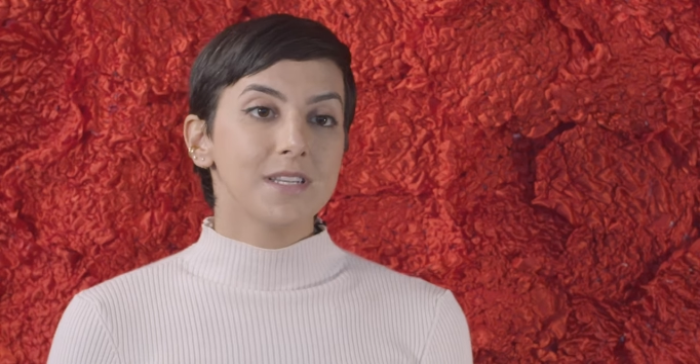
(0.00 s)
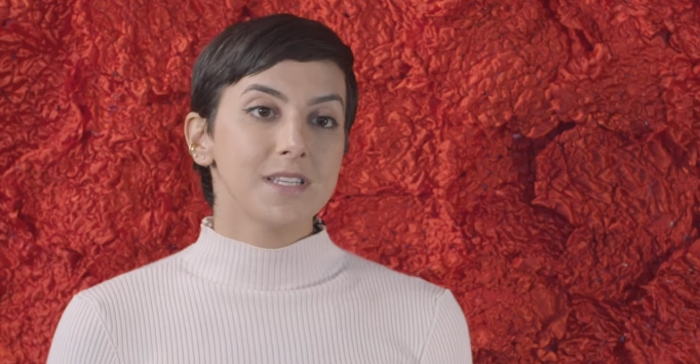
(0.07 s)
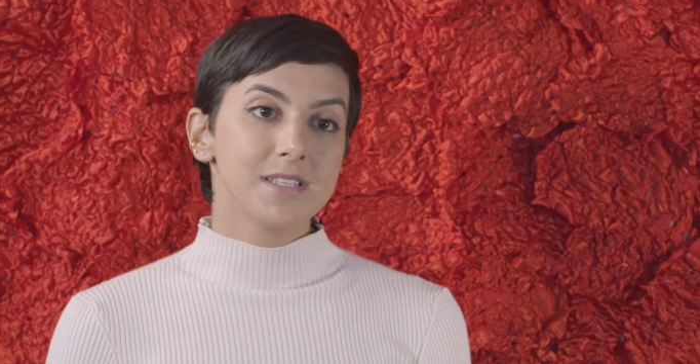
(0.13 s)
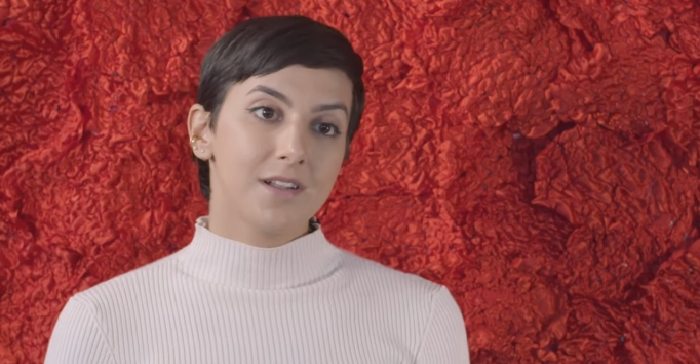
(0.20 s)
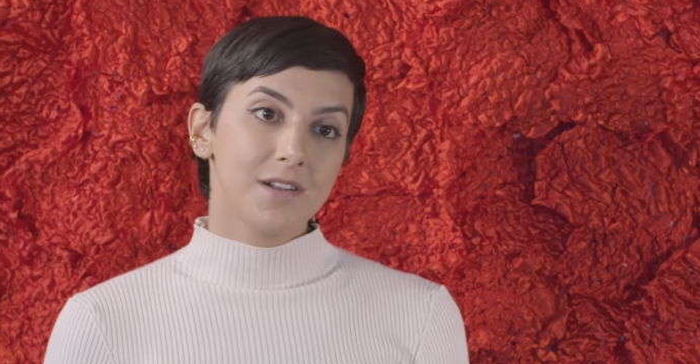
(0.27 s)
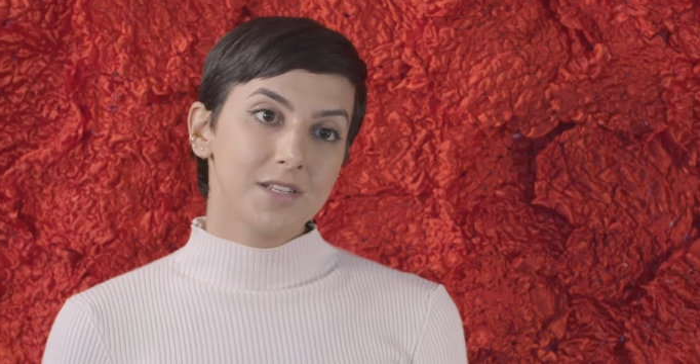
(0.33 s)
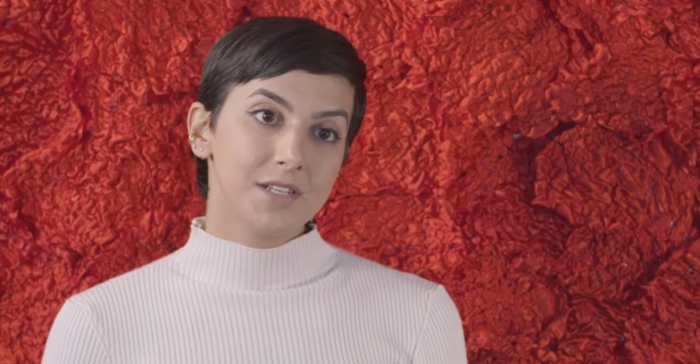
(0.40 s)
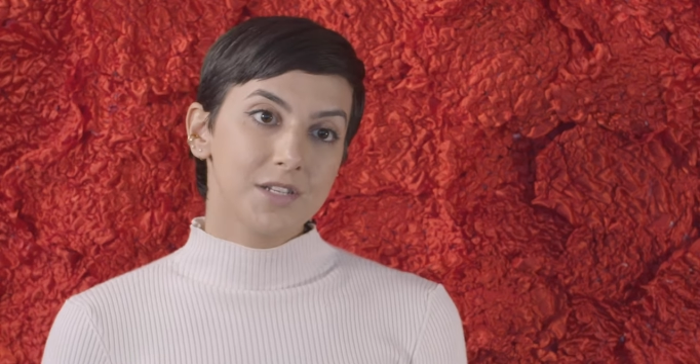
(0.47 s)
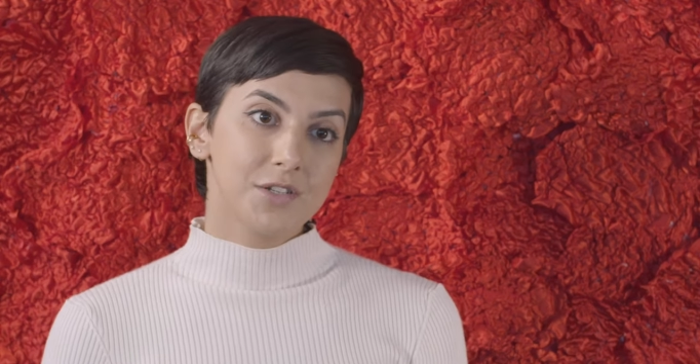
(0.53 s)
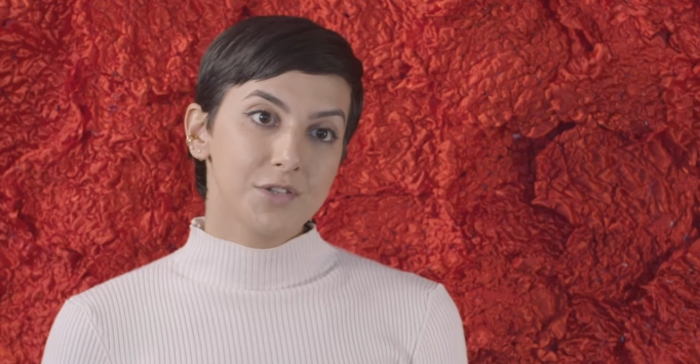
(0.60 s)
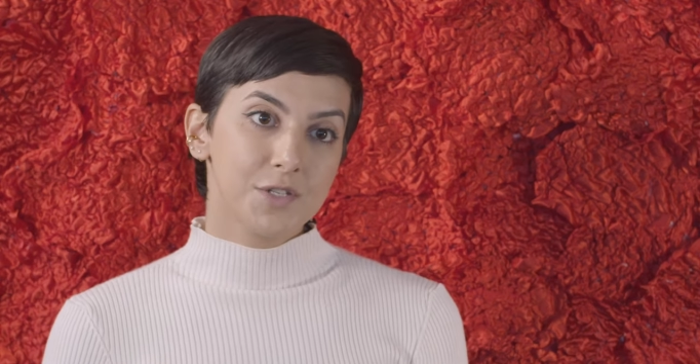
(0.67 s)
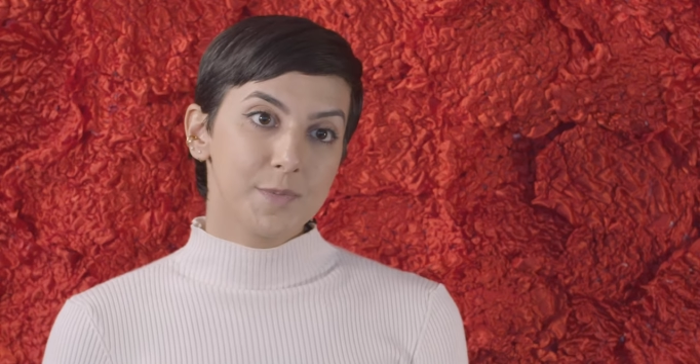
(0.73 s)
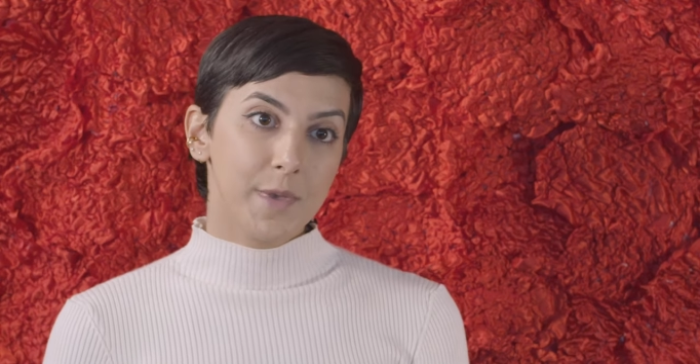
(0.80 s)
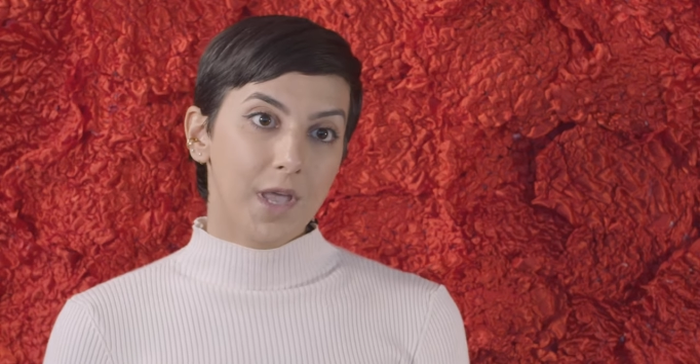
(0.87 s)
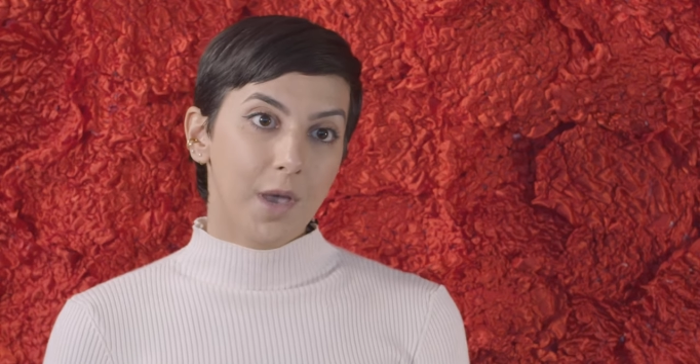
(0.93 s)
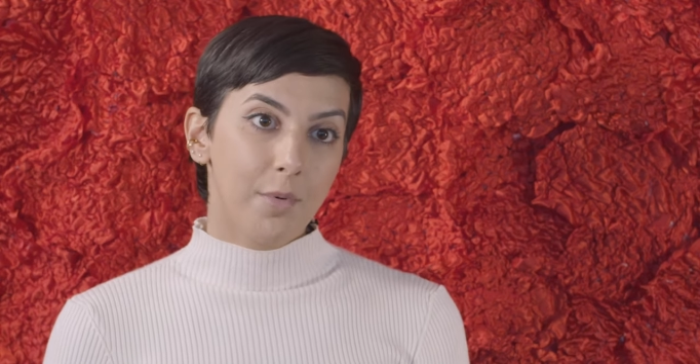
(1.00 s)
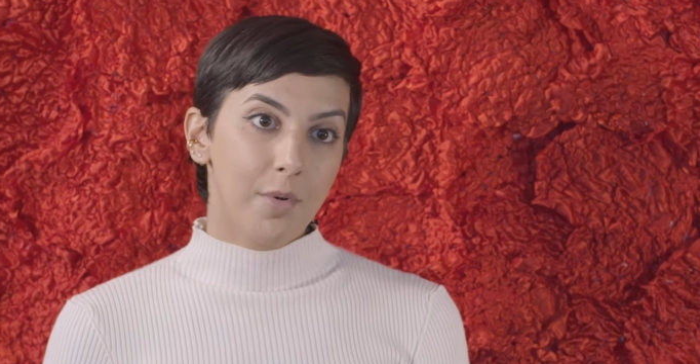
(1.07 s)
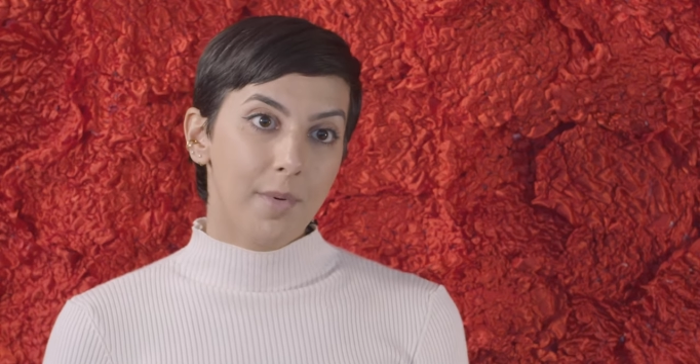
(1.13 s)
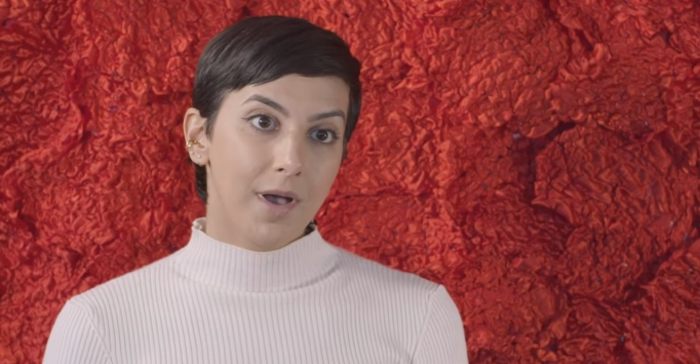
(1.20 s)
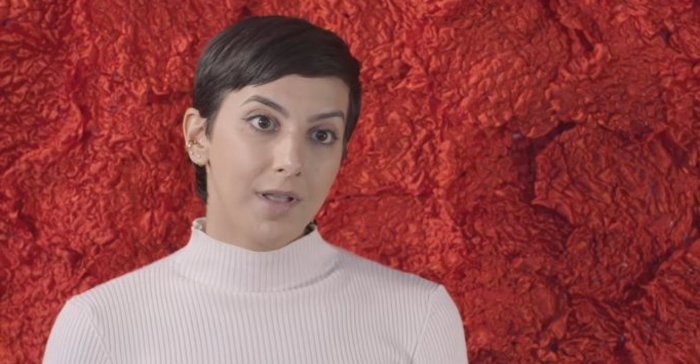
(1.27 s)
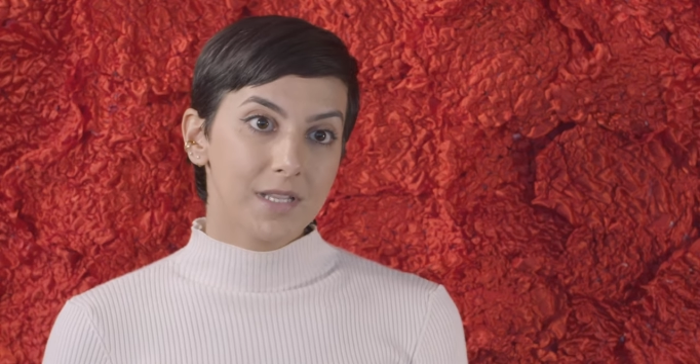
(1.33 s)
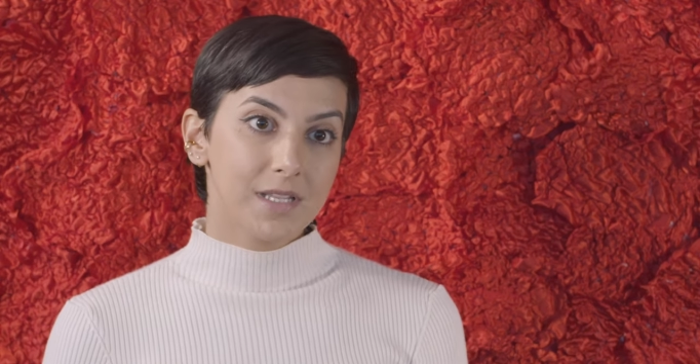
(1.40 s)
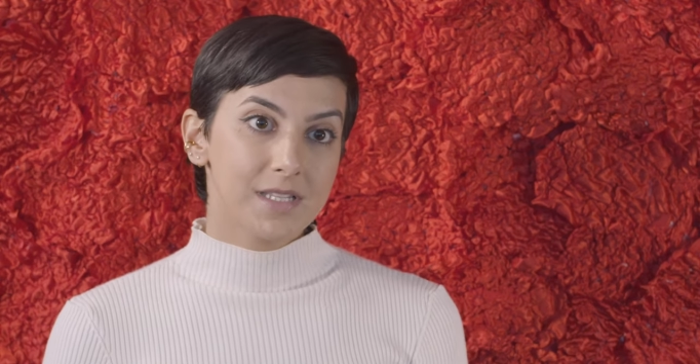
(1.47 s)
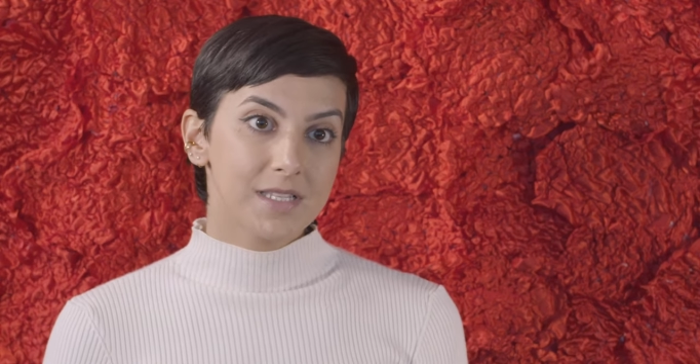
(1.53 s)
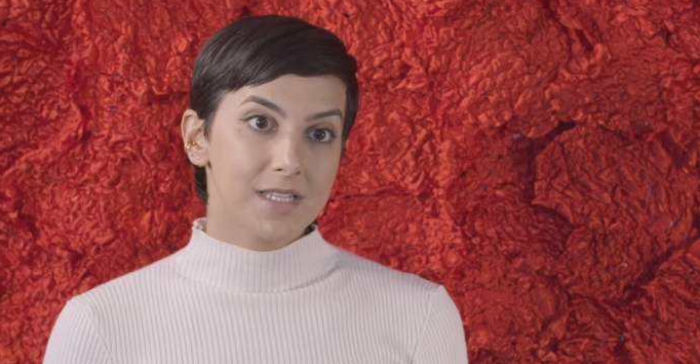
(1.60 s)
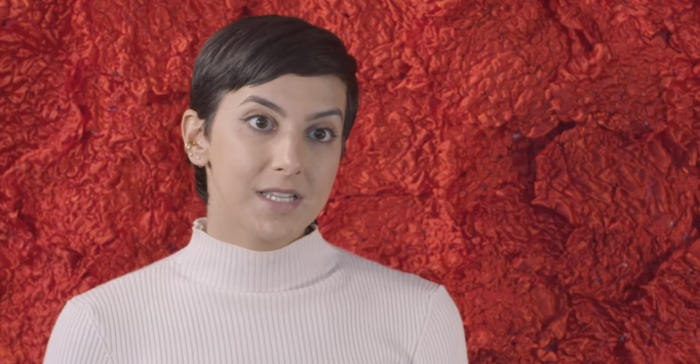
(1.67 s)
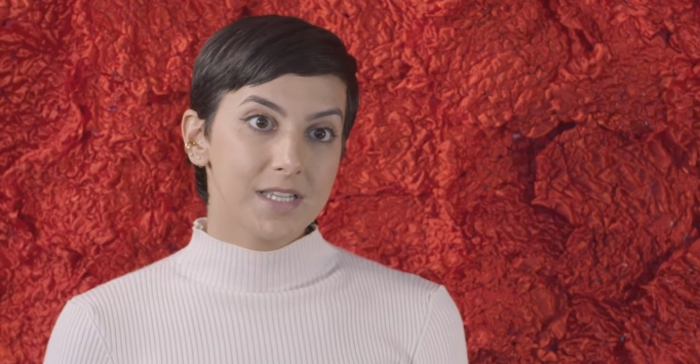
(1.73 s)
I started to speak up about this